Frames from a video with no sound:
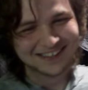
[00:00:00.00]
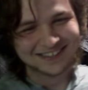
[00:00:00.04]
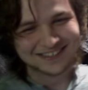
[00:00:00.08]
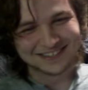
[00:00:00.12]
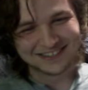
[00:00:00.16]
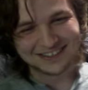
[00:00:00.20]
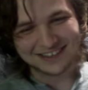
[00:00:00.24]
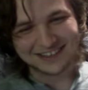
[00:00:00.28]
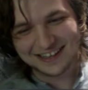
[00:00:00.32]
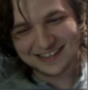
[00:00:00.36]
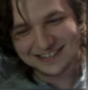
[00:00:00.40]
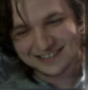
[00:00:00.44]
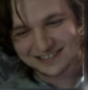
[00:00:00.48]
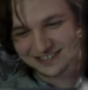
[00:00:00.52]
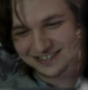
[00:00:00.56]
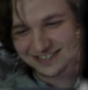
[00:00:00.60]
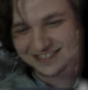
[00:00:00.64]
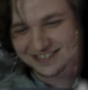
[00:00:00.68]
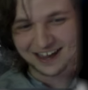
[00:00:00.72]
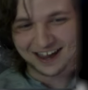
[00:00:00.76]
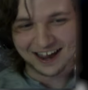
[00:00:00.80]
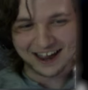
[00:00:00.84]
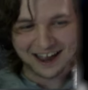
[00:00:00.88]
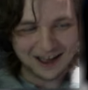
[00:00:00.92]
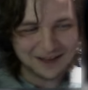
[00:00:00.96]
so let's just
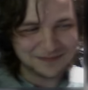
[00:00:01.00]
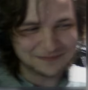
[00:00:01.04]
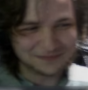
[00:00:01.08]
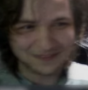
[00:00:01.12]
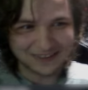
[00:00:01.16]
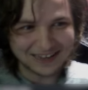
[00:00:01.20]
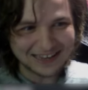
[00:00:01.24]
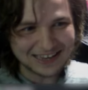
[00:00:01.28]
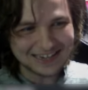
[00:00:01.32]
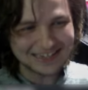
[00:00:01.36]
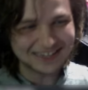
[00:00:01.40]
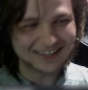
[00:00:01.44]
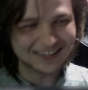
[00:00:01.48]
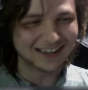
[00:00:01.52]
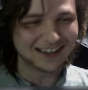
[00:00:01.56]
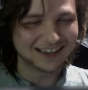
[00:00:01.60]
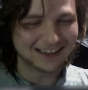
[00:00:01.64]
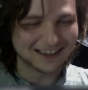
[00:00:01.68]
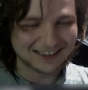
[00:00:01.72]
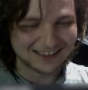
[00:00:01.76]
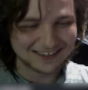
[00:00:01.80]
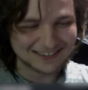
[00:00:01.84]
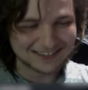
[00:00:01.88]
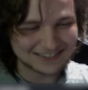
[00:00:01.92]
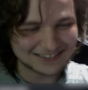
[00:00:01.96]
that, hop in,
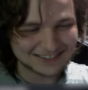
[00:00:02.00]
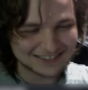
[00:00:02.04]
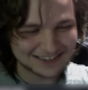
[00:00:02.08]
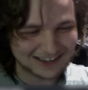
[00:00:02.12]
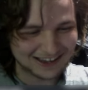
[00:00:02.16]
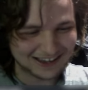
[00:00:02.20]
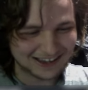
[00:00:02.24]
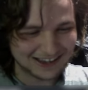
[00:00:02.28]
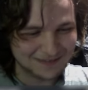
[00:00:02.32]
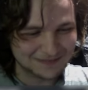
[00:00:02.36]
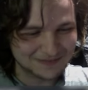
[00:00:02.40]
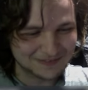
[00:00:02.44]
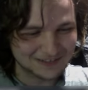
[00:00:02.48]
guys. Let's hop in.